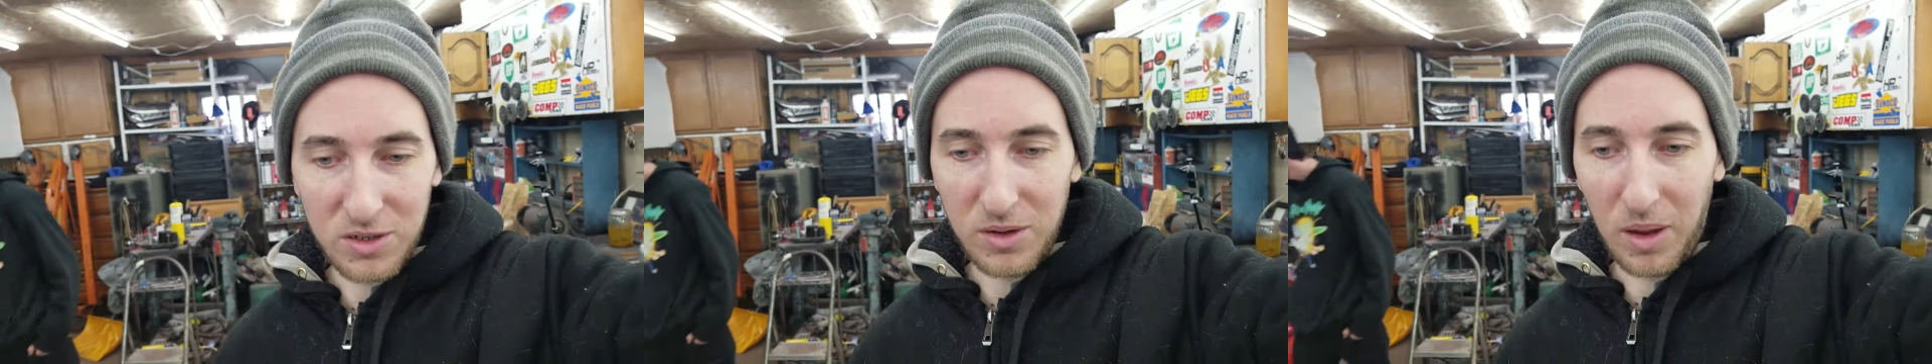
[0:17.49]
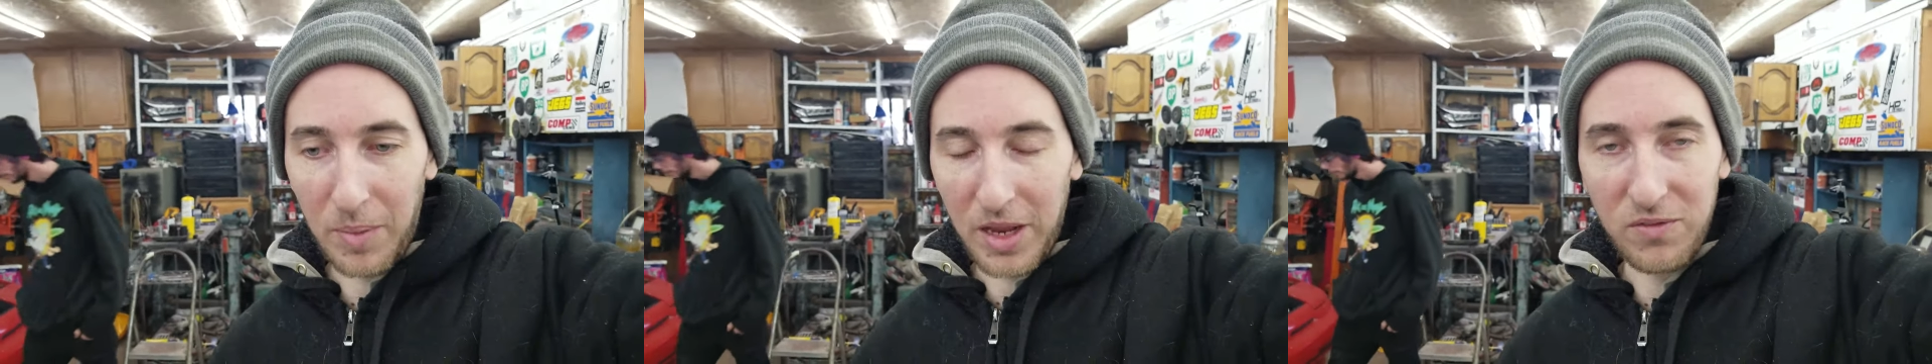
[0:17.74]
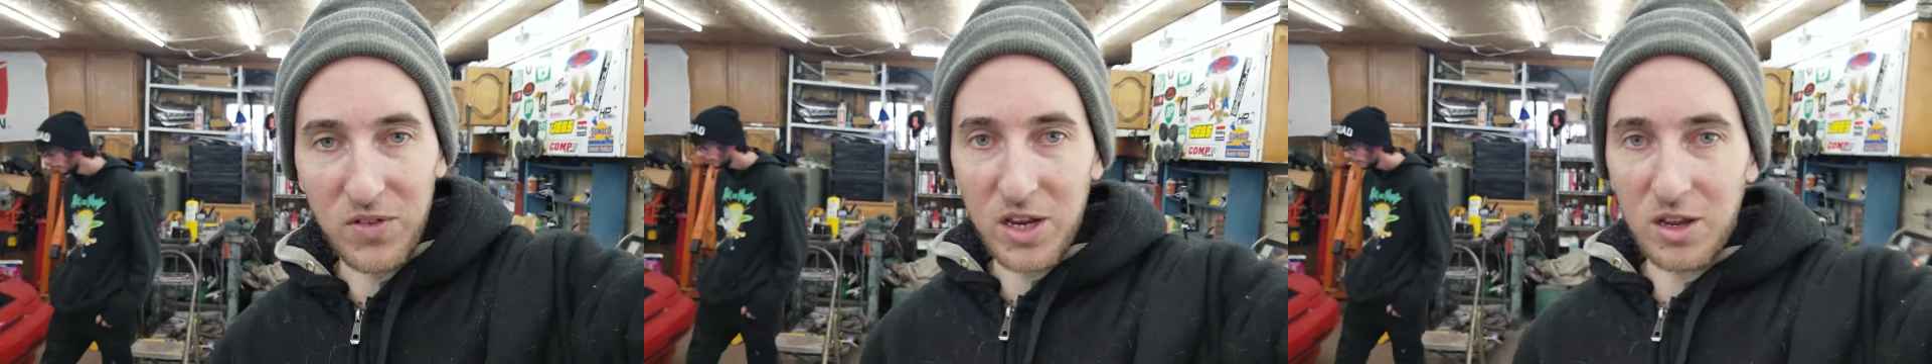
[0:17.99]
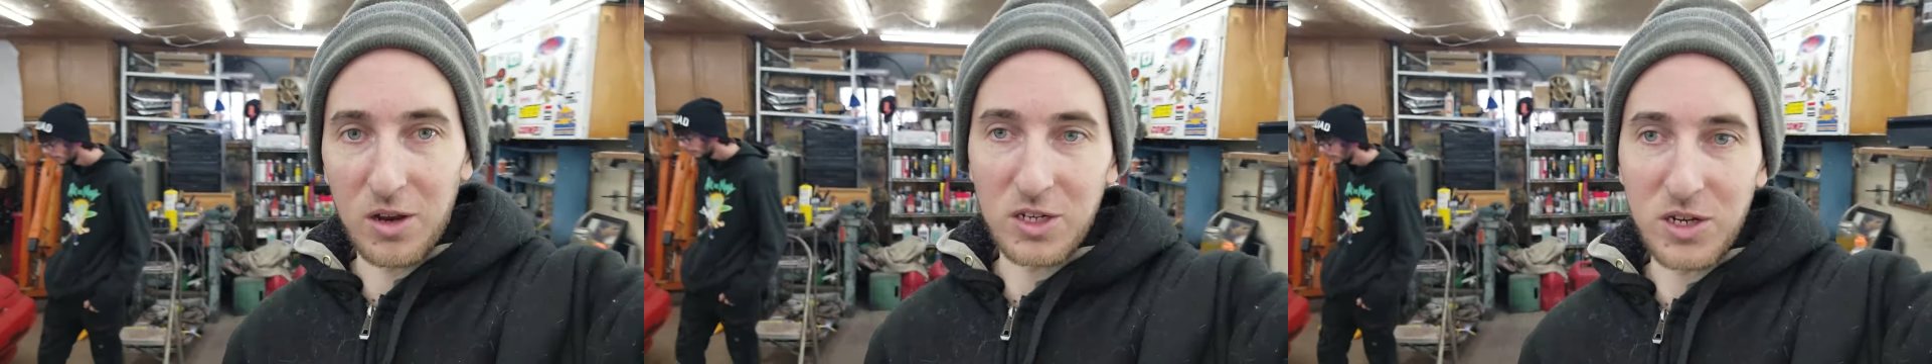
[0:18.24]
I made a
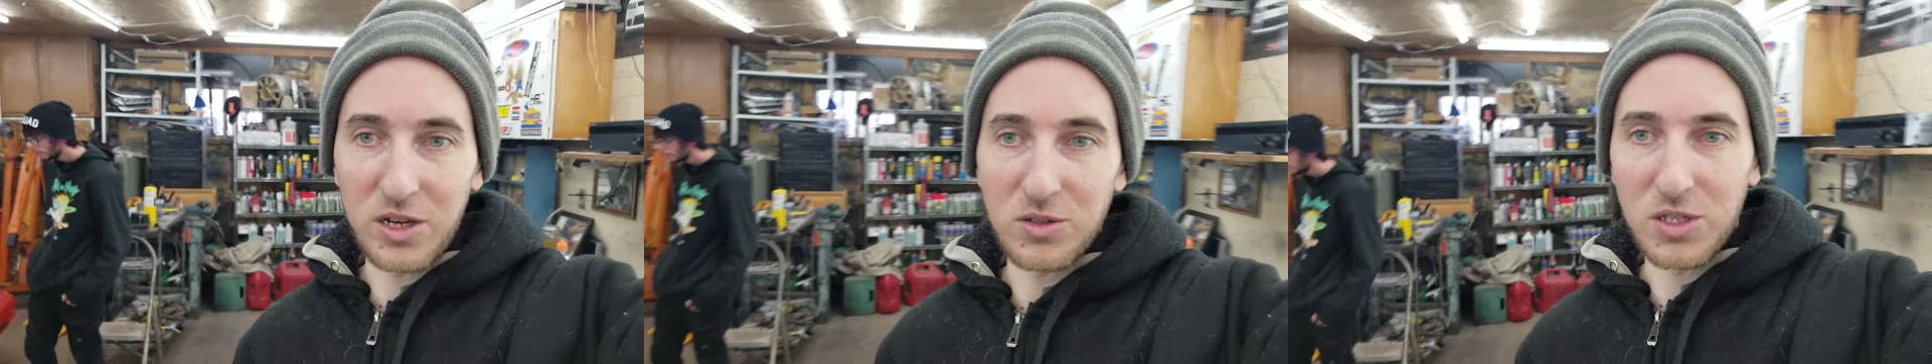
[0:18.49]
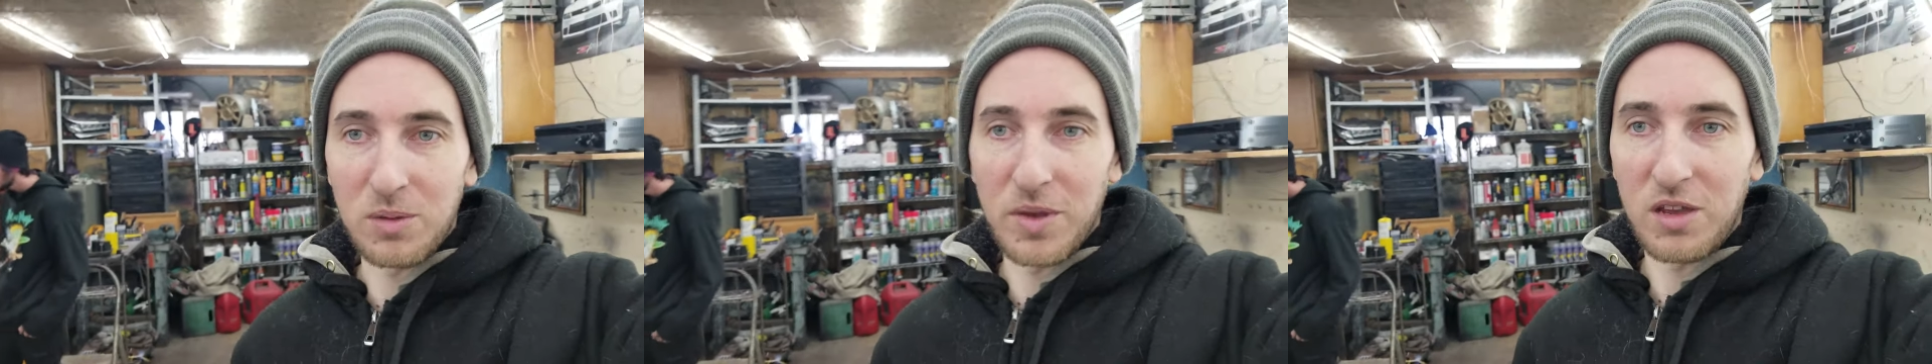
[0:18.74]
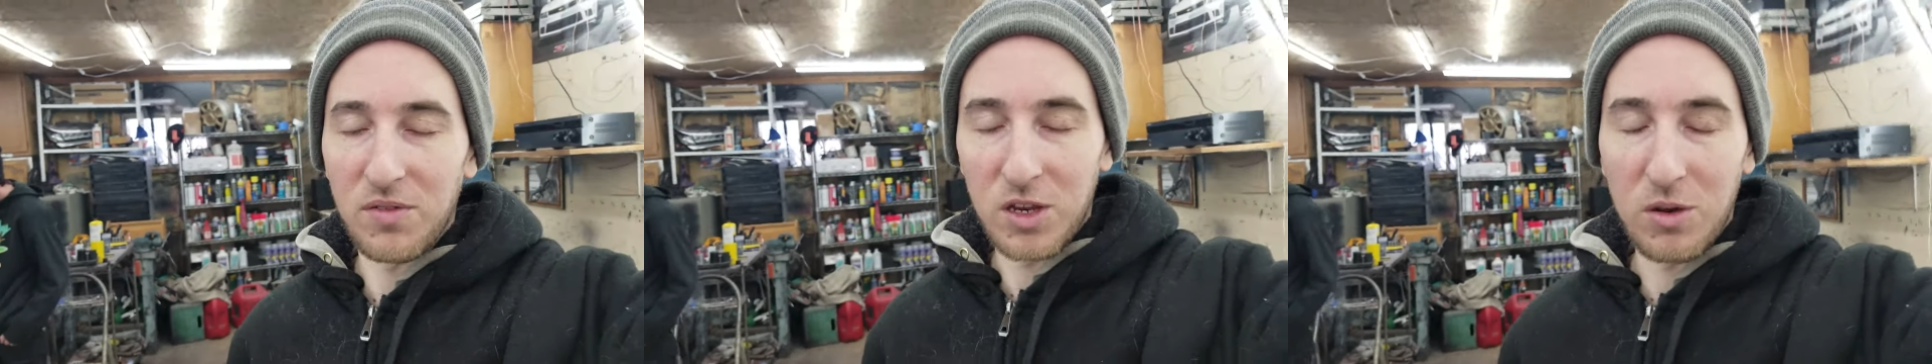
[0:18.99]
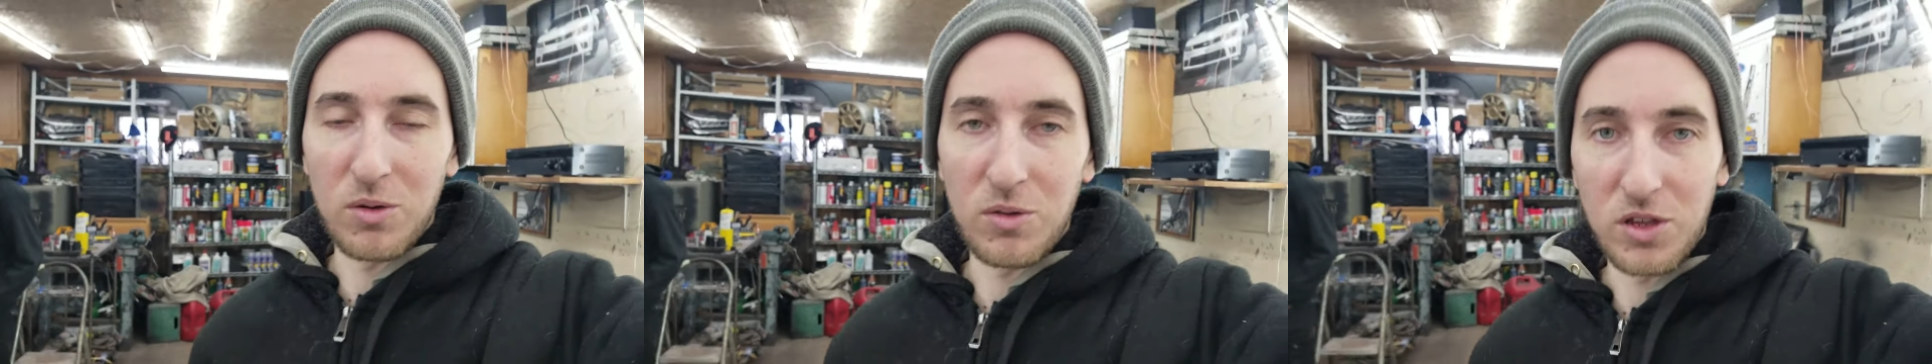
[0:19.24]
video, or I, tried, I was going to make a
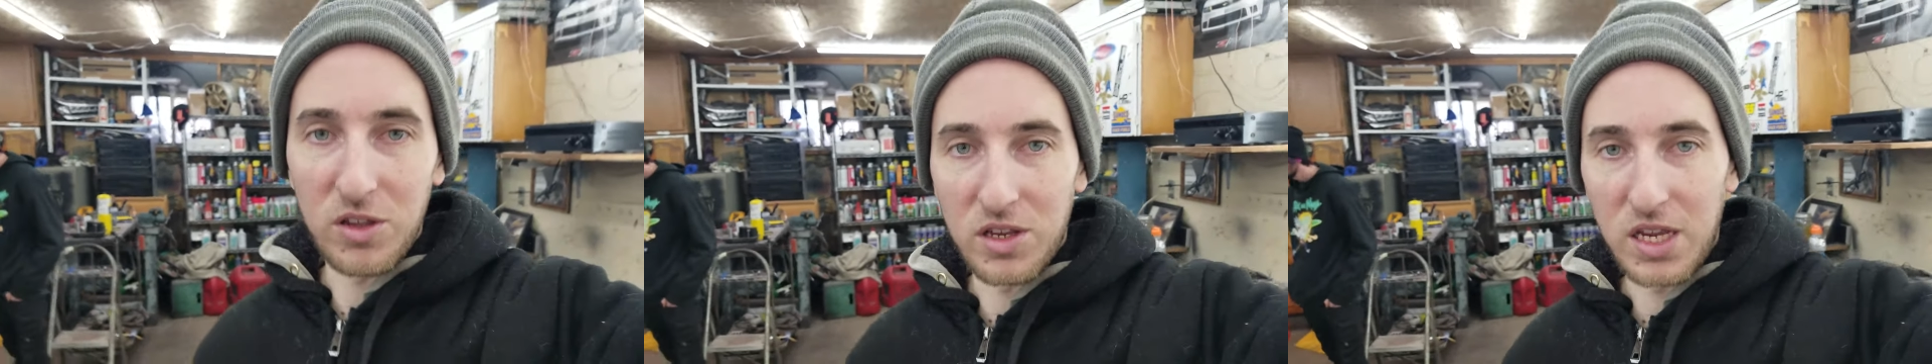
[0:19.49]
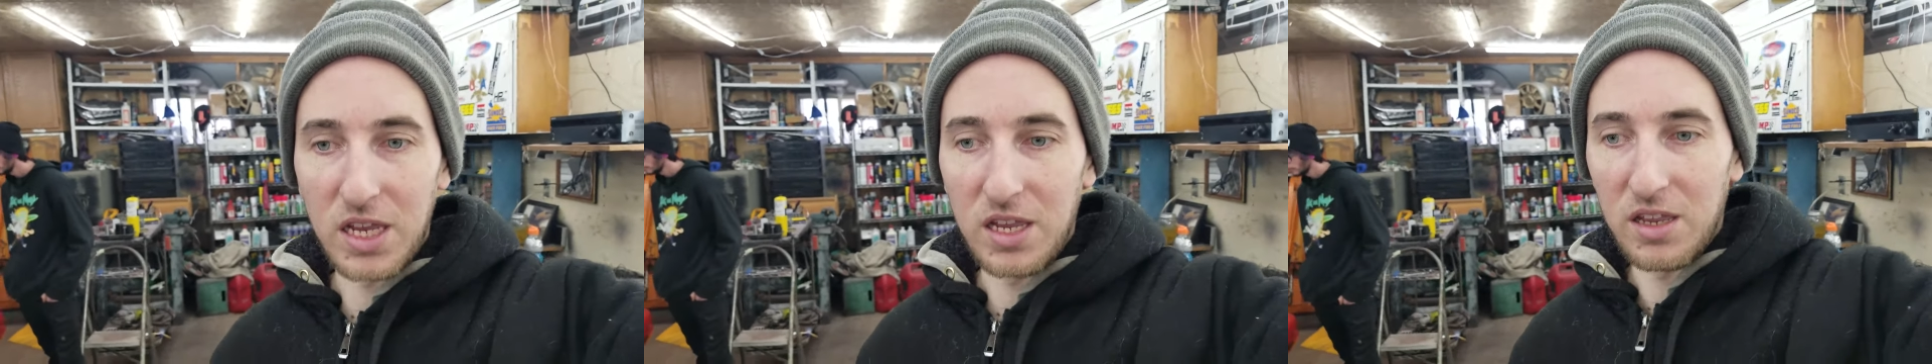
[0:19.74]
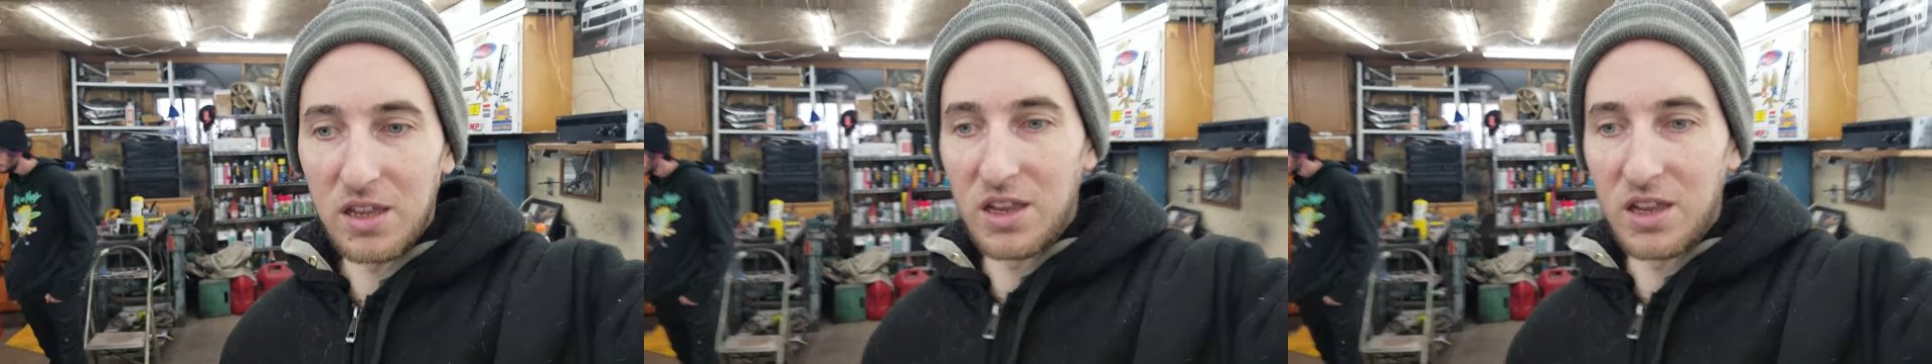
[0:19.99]
video the other day,